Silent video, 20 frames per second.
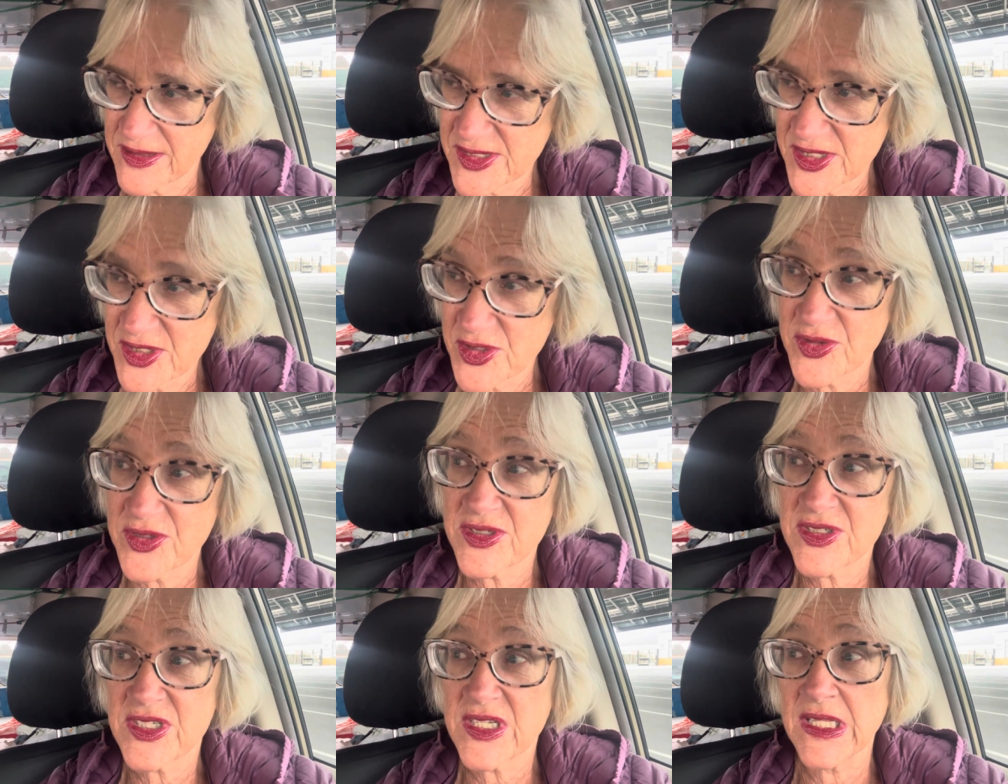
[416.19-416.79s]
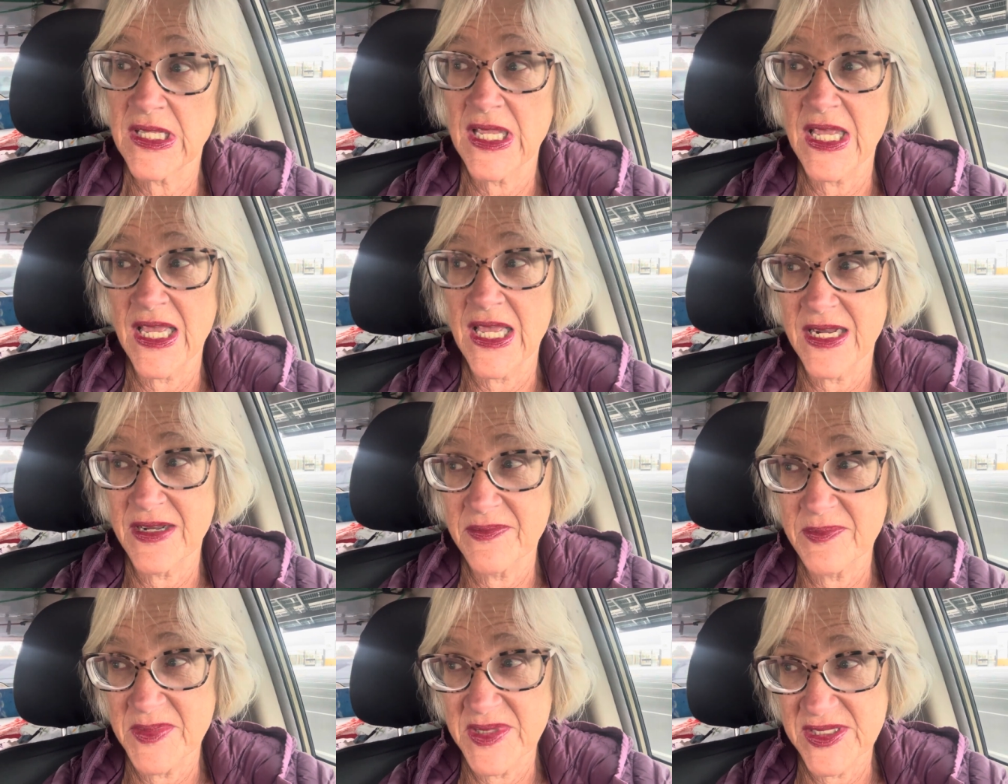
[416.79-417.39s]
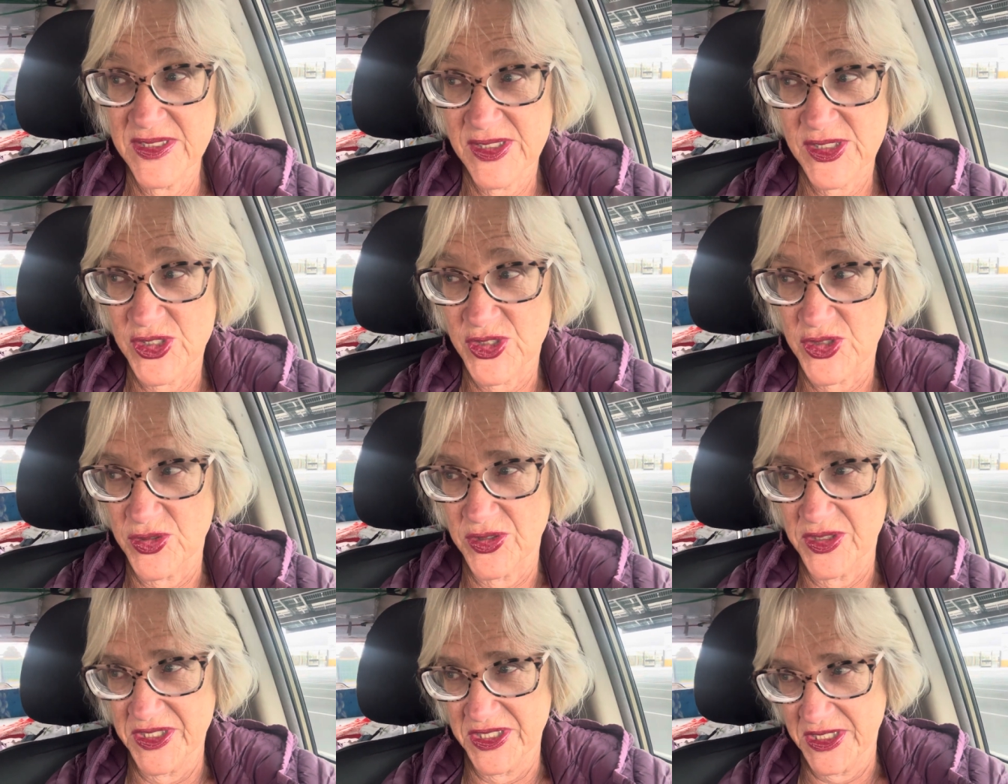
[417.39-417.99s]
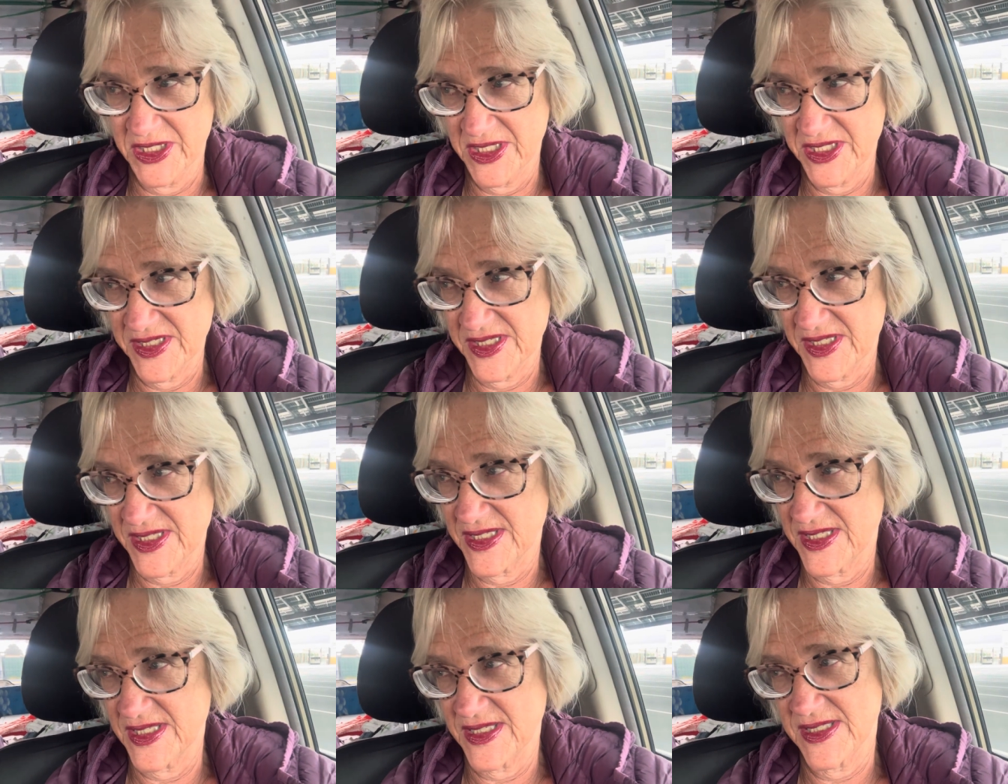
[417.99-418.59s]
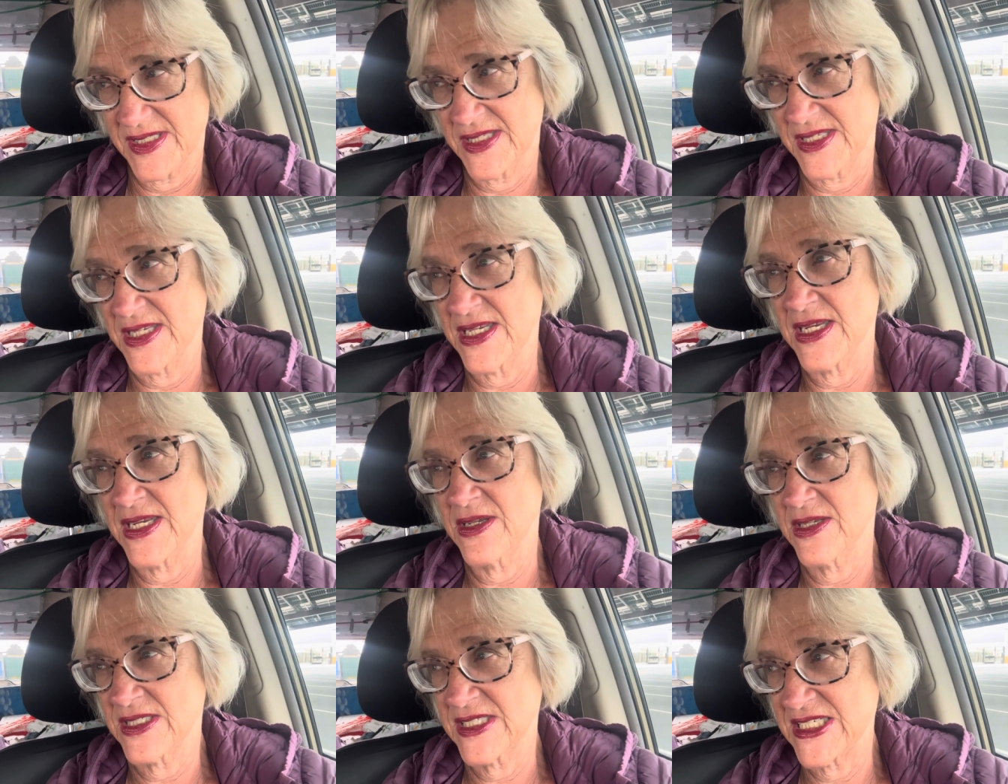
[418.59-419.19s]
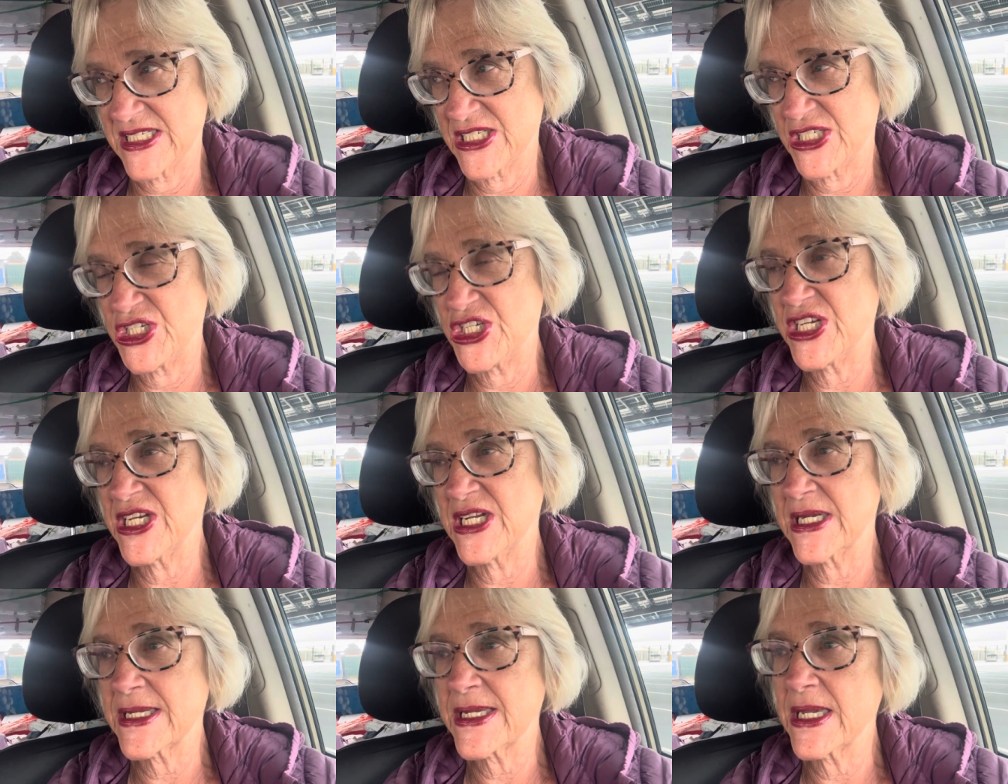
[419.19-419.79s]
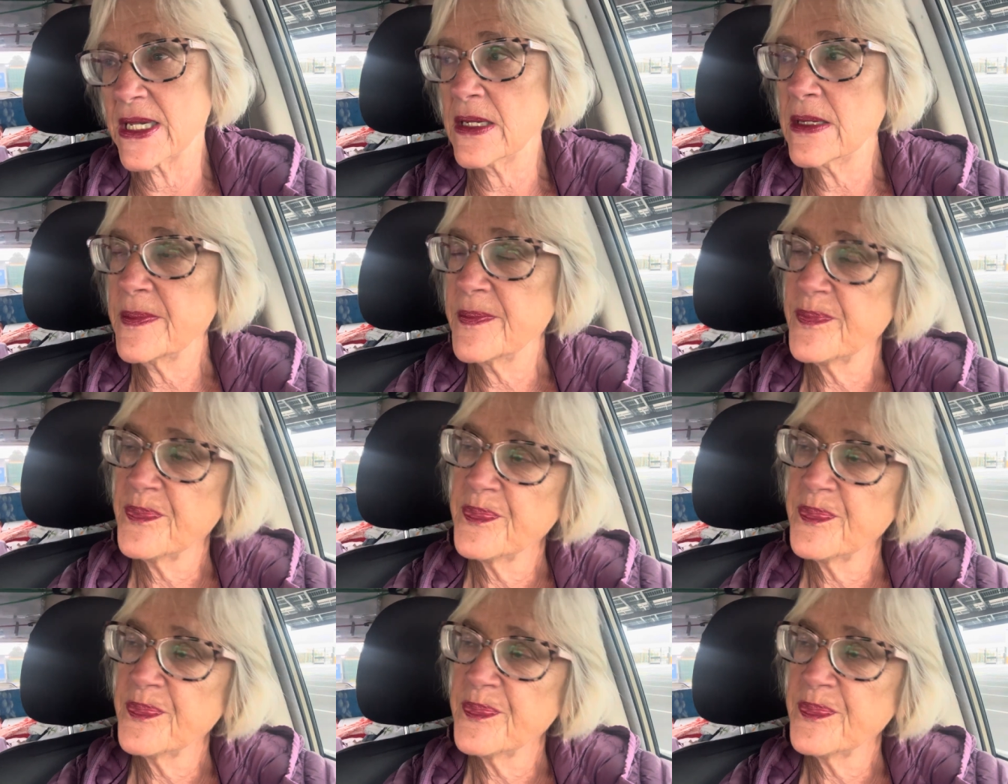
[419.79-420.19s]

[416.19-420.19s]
So there's a lot of mystery to Sicilia.